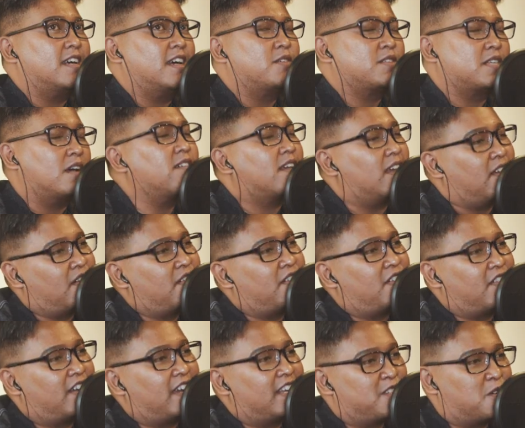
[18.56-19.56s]
I was like, okay, fine,
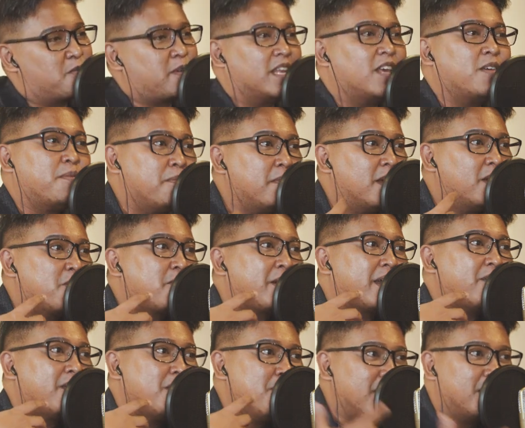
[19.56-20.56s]
fine, fine. So when he made
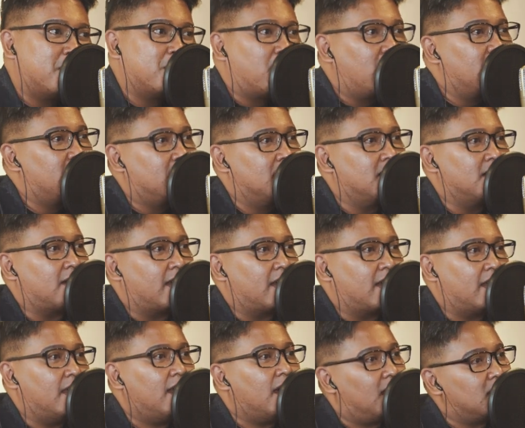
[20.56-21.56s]
when he made the order,
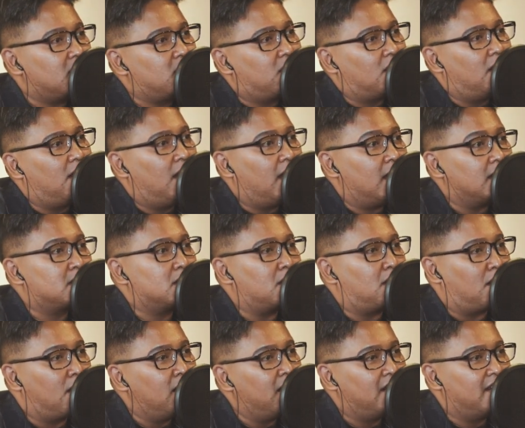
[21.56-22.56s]
right, he asked for less
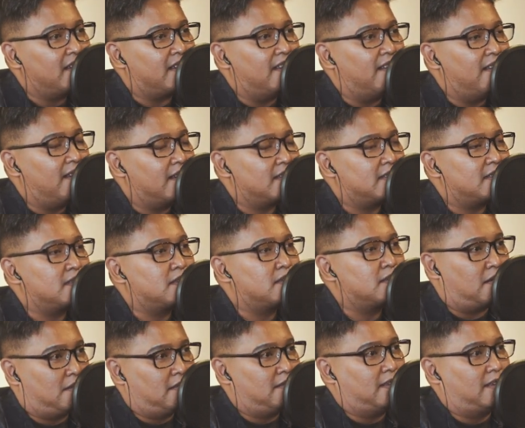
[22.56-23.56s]
oil and less
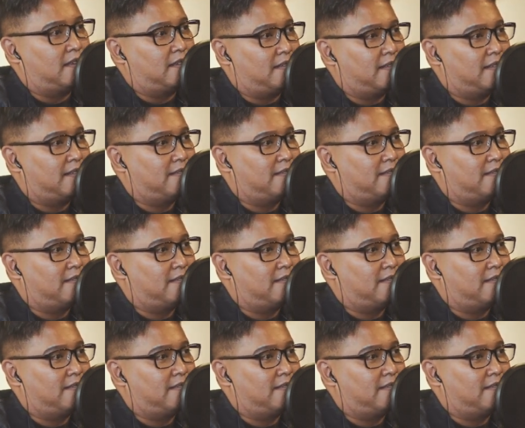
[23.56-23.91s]
salt. Eh.